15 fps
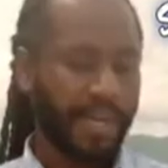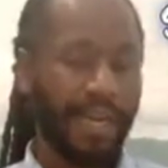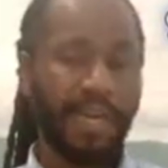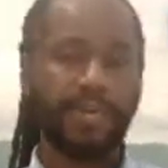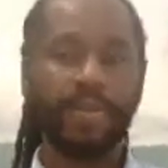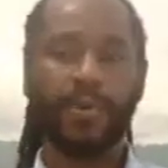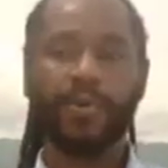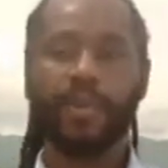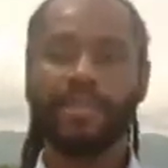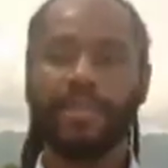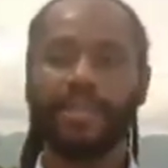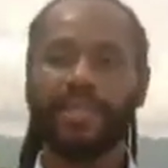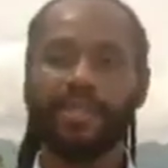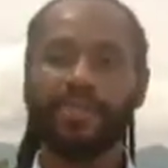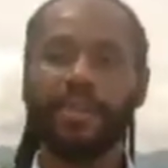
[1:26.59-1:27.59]
And the
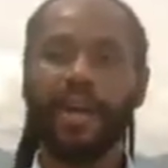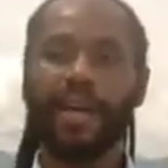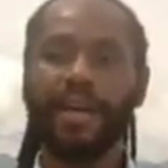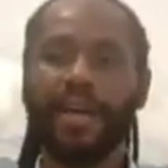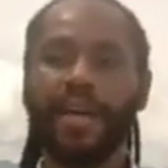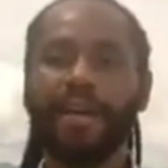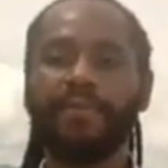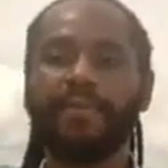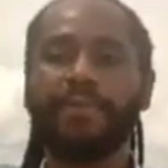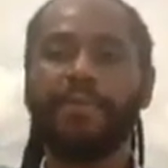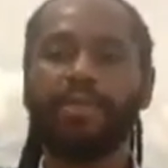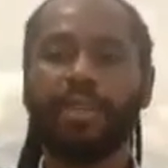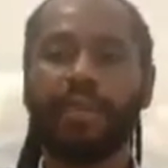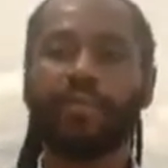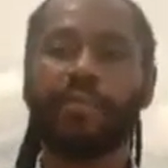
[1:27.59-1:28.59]
question is, why have you
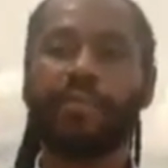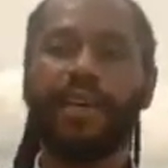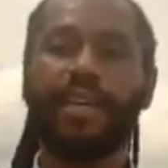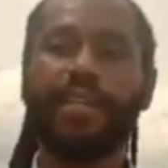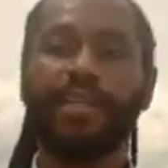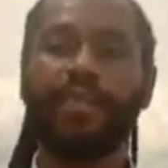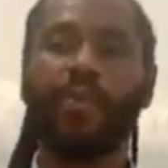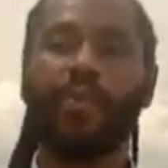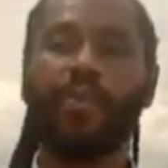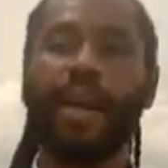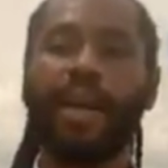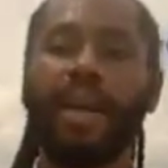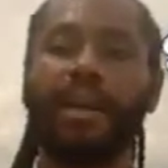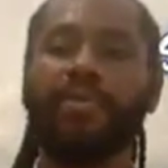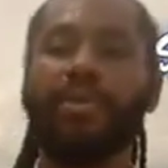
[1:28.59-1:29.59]
stopped fighting?
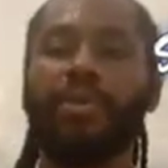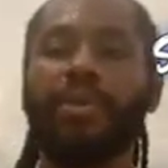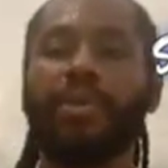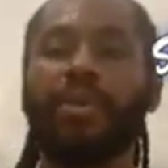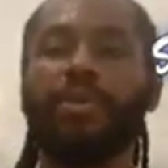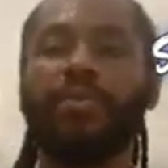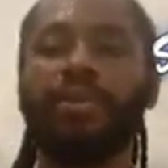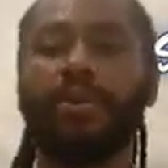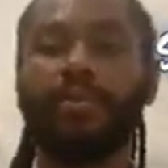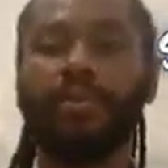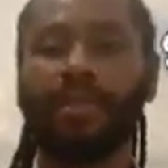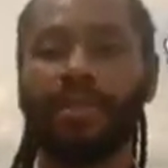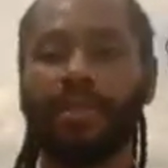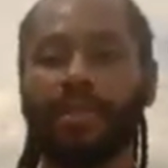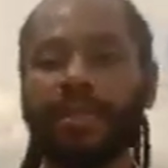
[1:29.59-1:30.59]
Why have you given up?